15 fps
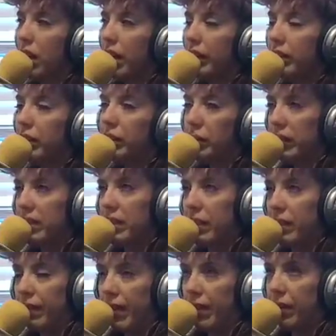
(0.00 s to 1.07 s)
I only
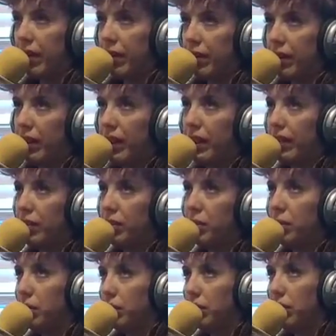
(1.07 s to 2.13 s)
recently found out that they
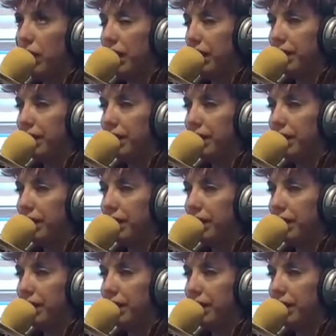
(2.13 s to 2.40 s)
do have